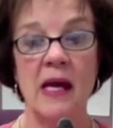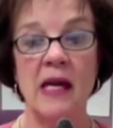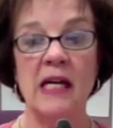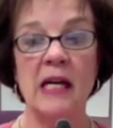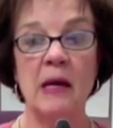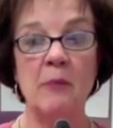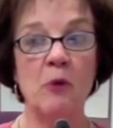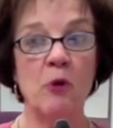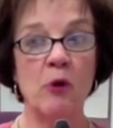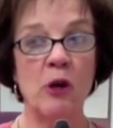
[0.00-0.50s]
and
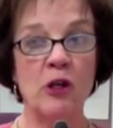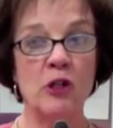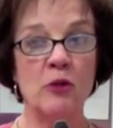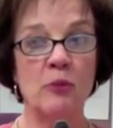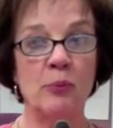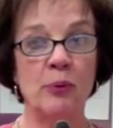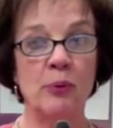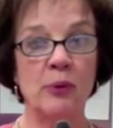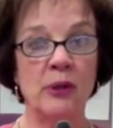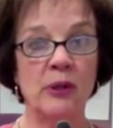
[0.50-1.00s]
I'm going to
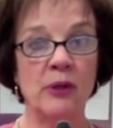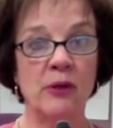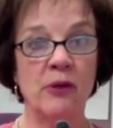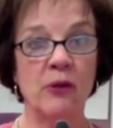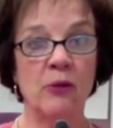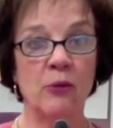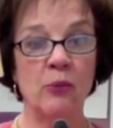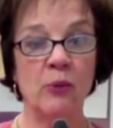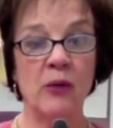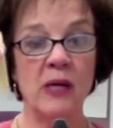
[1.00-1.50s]
put
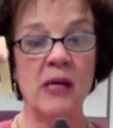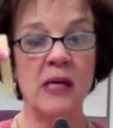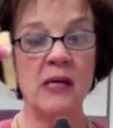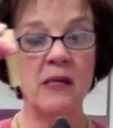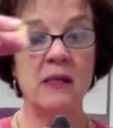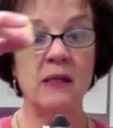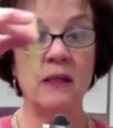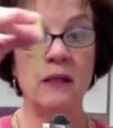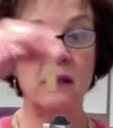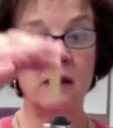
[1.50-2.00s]
the reed,
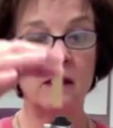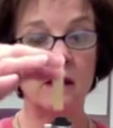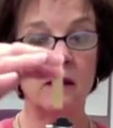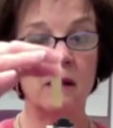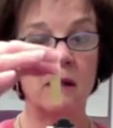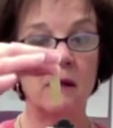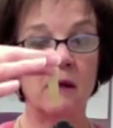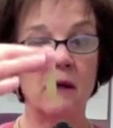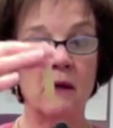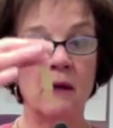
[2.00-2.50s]

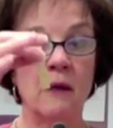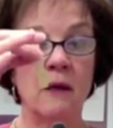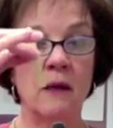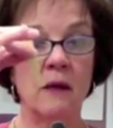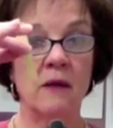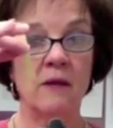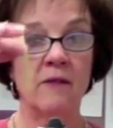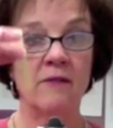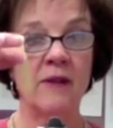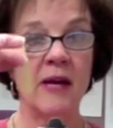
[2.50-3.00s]

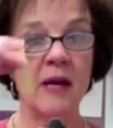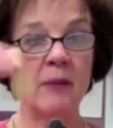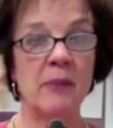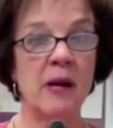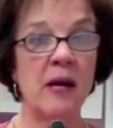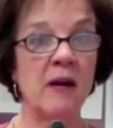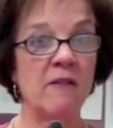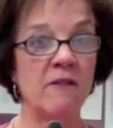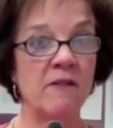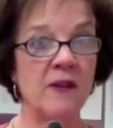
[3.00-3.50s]
flat
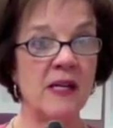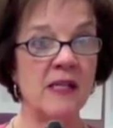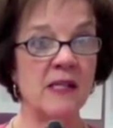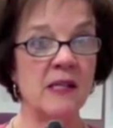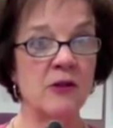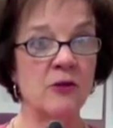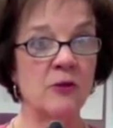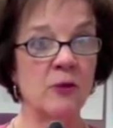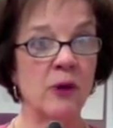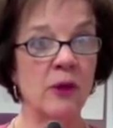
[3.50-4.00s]
part
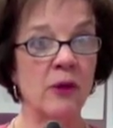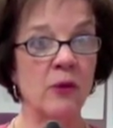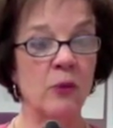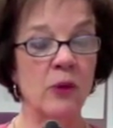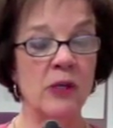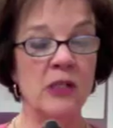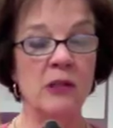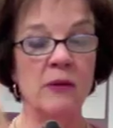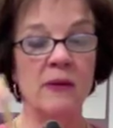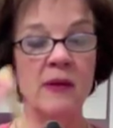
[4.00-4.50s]
facing toward the
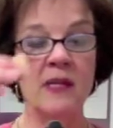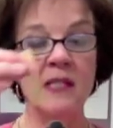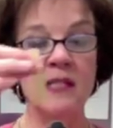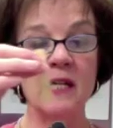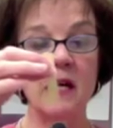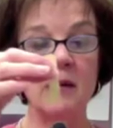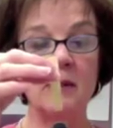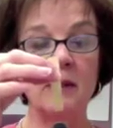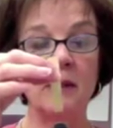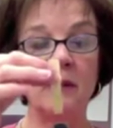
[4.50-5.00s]
window and the
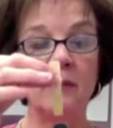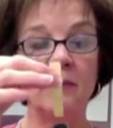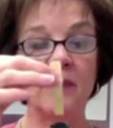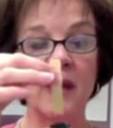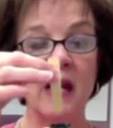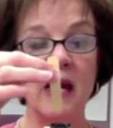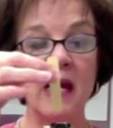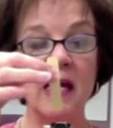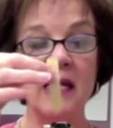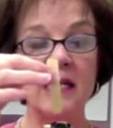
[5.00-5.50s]
table,
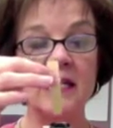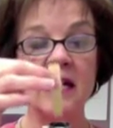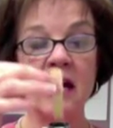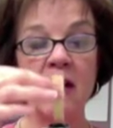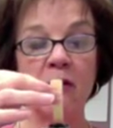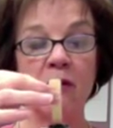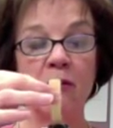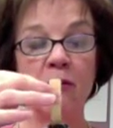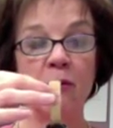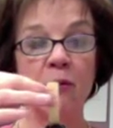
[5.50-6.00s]

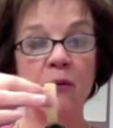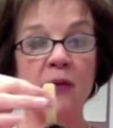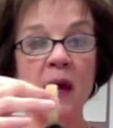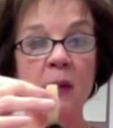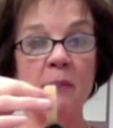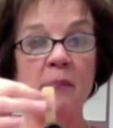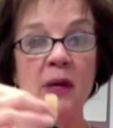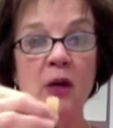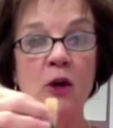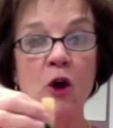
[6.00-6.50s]
down through
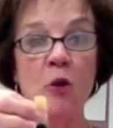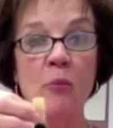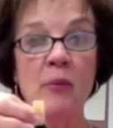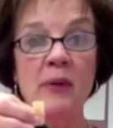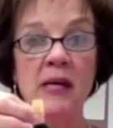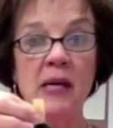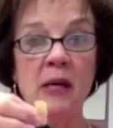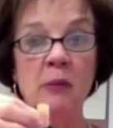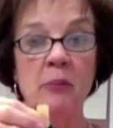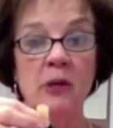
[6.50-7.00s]
that big
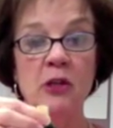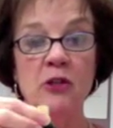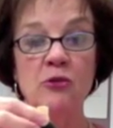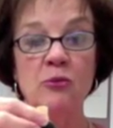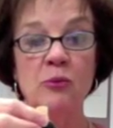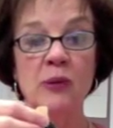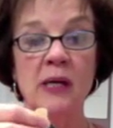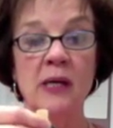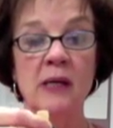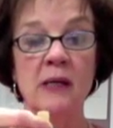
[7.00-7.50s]
opening
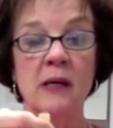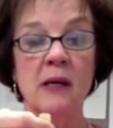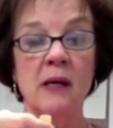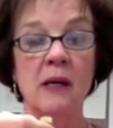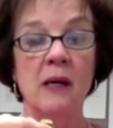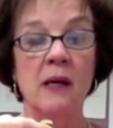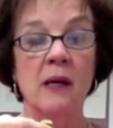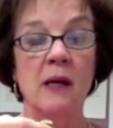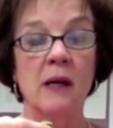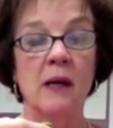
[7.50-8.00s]
between
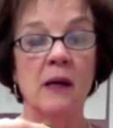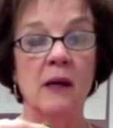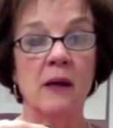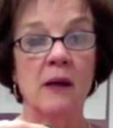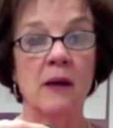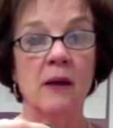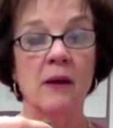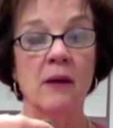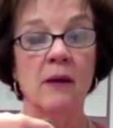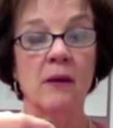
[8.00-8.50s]

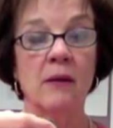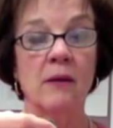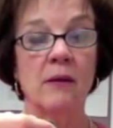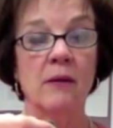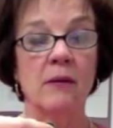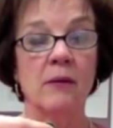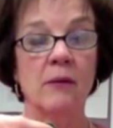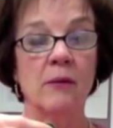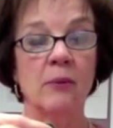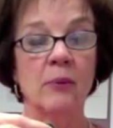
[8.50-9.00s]

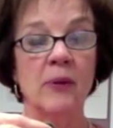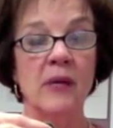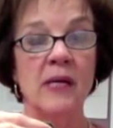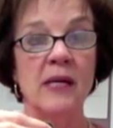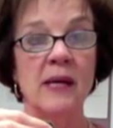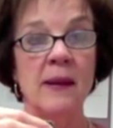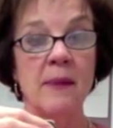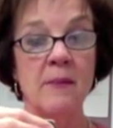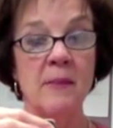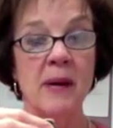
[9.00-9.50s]
the reed and the